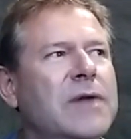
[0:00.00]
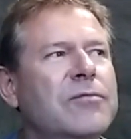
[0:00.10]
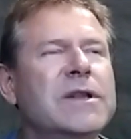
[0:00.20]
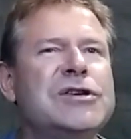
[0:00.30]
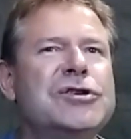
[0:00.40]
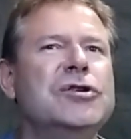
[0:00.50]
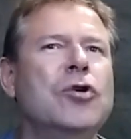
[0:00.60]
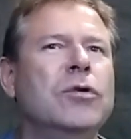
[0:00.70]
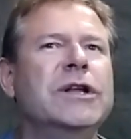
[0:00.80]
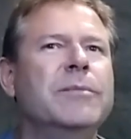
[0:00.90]
really should
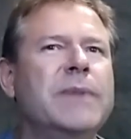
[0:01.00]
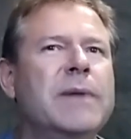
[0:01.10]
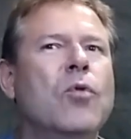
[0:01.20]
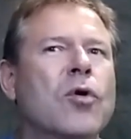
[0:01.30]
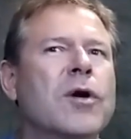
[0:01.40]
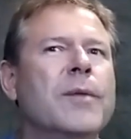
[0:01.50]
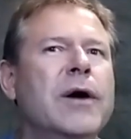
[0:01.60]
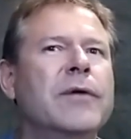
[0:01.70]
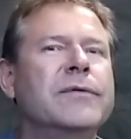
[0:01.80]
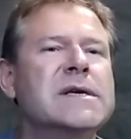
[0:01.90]
know a little bit more
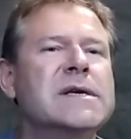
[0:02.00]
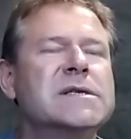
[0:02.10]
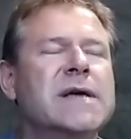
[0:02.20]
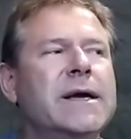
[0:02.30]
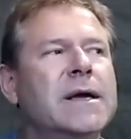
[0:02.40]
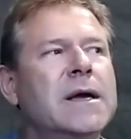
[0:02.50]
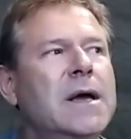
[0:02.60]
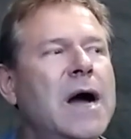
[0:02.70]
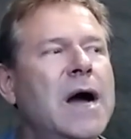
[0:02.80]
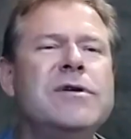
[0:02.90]
about this. Like,
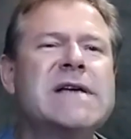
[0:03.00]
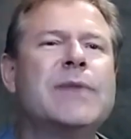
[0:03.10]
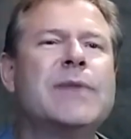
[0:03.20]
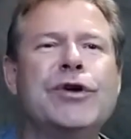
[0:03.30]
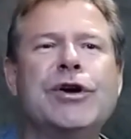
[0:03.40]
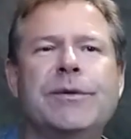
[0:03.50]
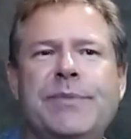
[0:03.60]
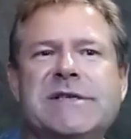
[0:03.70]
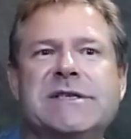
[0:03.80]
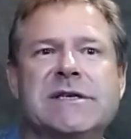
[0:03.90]
I've always had a pretty good
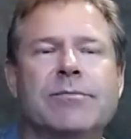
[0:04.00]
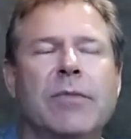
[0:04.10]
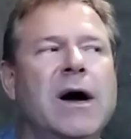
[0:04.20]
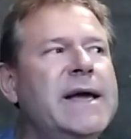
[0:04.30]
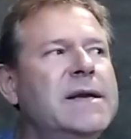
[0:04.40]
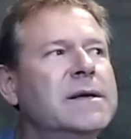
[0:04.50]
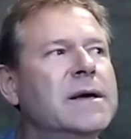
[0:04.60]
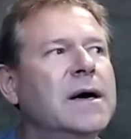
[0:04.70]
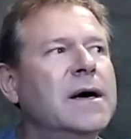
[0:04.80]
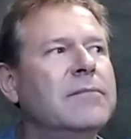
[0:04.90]
business mind.
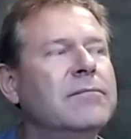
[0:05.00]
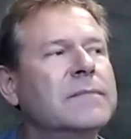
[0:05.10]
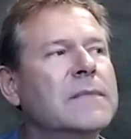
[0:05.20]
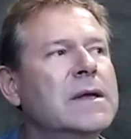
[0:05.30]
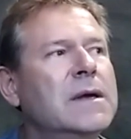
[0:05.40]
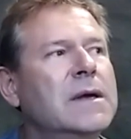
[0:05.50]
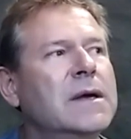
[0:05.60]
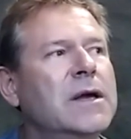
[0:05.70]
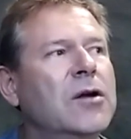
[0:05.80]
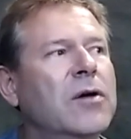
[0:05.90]
Um,
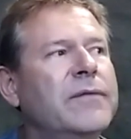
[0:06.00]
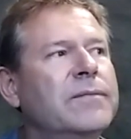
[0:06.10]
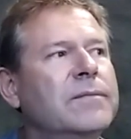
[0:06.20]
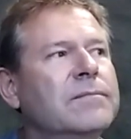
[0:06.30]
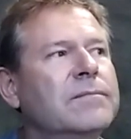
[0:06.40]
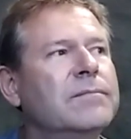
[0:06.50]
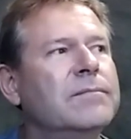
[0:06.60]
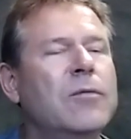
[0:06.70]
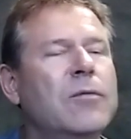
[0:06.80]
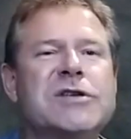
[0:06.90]
you know, I
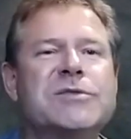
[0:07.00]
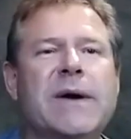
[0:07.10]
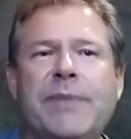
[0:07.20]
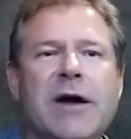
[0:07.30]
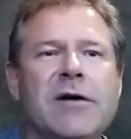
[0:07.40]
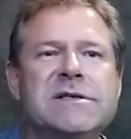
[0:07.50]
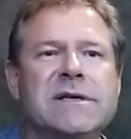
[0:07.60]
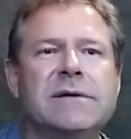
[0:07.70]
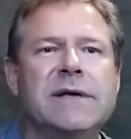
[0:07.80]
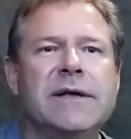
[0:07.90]
I watch my parents
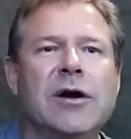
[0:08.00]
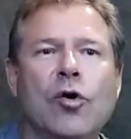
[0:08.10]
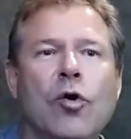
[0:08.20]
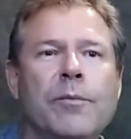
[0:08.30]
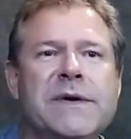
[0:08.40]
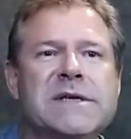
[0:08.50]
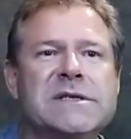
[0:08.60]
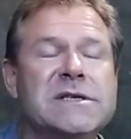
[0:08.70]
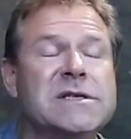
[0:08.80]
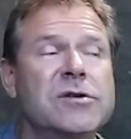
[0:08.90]
in, in their home
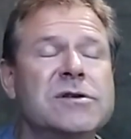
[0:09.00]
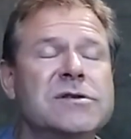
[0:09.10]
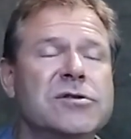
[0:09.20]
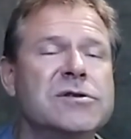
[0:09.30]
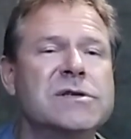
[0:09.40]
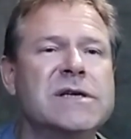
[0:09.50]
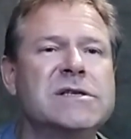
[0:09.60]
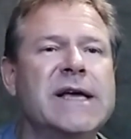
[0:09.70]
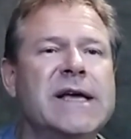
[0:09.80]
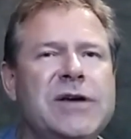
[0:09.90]
business, and there's there's
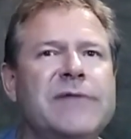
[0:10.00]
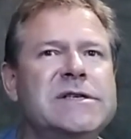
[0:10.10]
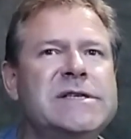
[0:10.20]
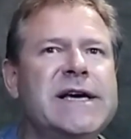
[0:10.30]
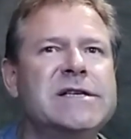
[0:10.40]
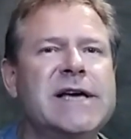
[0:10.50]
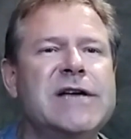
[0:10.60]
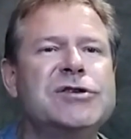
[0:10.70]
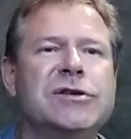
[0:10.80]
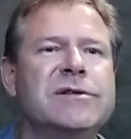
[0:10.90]
it's like you have to take
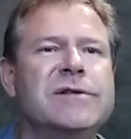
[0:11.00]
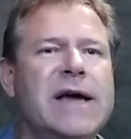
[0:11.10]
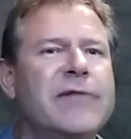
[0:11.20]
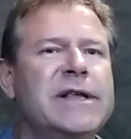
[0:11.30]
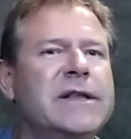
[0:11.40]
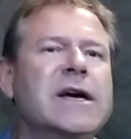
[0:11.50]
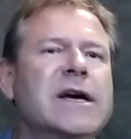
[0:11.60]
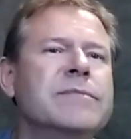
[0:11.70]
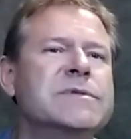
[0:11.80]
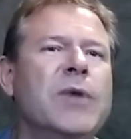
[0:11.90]
attention to everything that
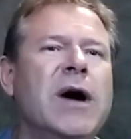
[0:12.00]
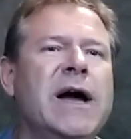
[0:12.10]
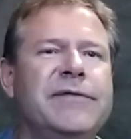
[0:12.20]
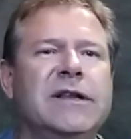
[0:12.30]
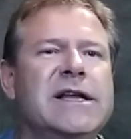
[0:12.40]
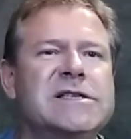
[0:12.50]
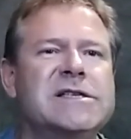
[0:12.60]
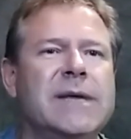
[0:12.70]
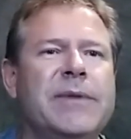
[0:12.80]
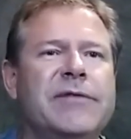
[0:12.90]
comes by. If you let it
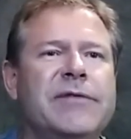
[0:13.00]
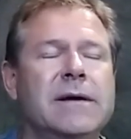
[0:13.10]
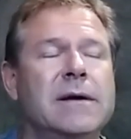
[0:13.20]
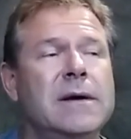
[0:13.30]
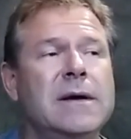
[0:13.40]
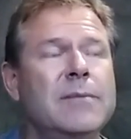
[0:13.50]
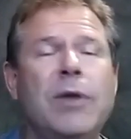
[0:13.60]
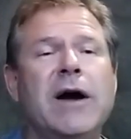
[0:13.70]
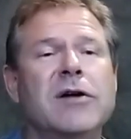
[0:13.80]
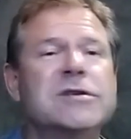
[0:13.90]
slip, everything
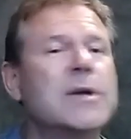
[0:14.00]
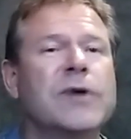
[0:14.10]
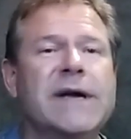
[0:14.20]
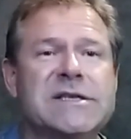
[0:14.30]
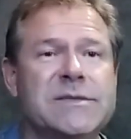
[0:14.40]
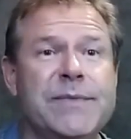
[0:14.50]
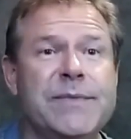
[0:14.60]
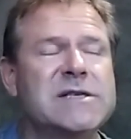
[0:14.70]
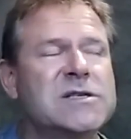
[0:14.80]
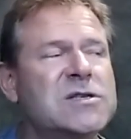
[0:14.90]
piles up or gets
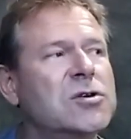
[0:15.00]
missed.